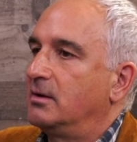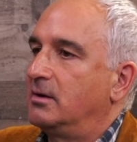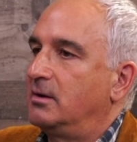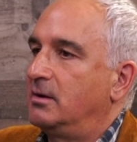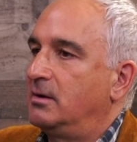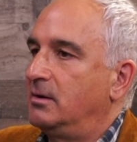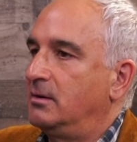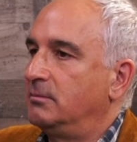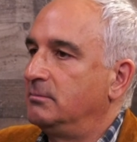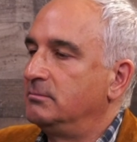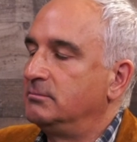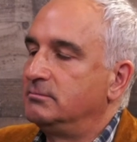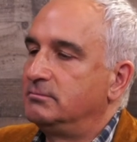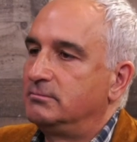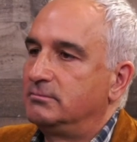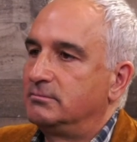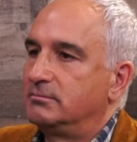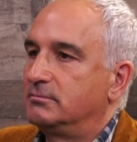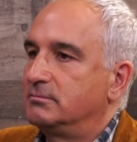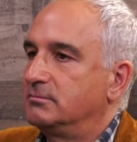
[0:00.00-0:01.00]
um,
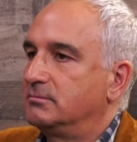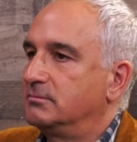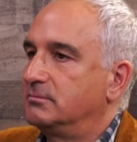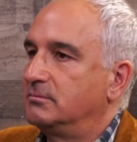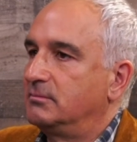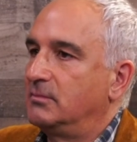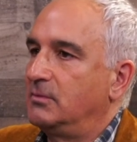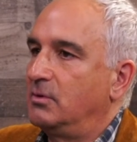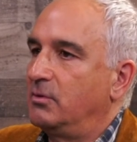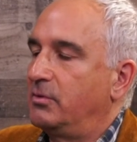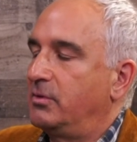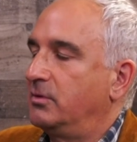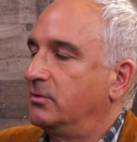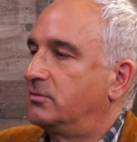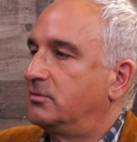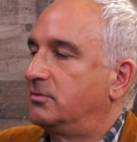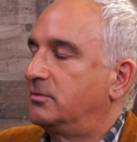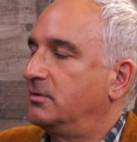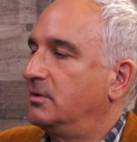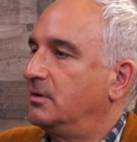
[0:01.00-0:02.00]
you know,
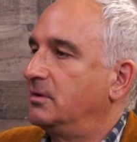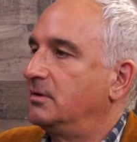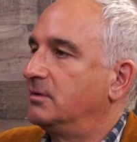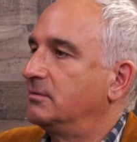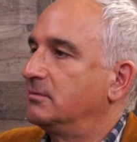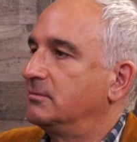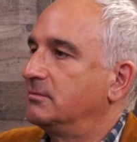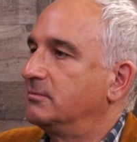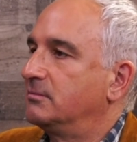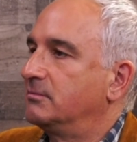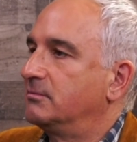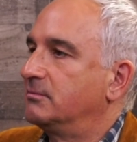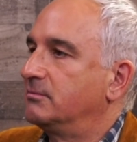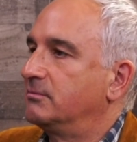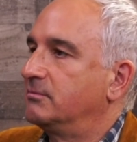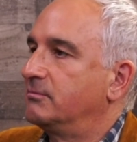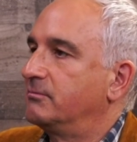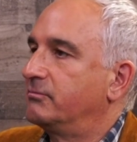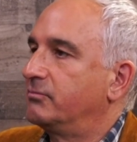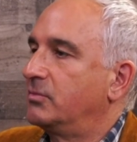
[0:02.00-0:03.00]
this, uh,
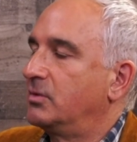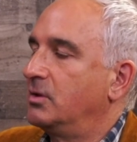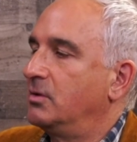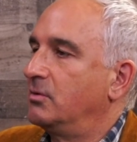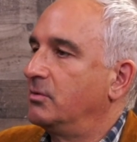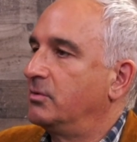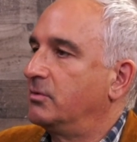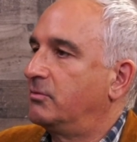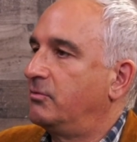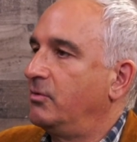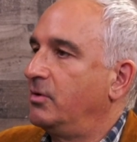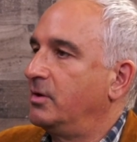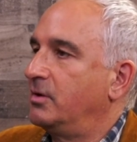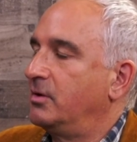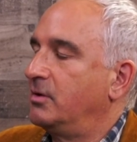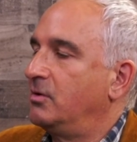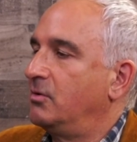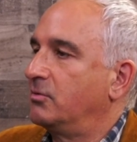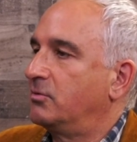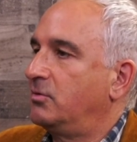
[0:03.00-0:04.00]
you know, this very,
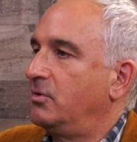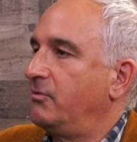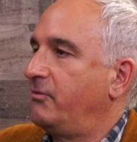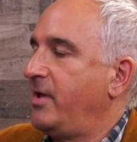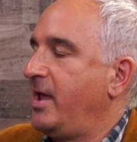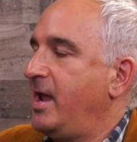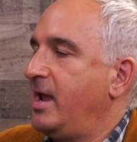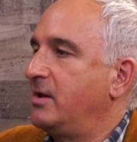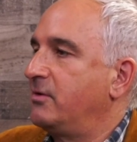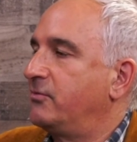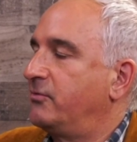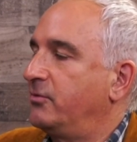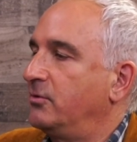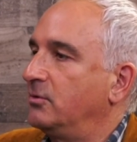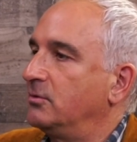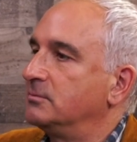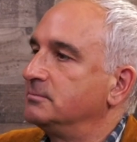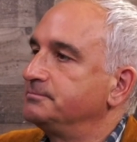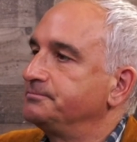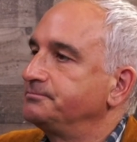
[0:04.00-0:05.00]
you know, sort of
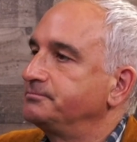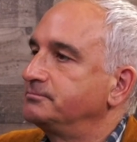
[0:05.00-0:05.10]
hateful,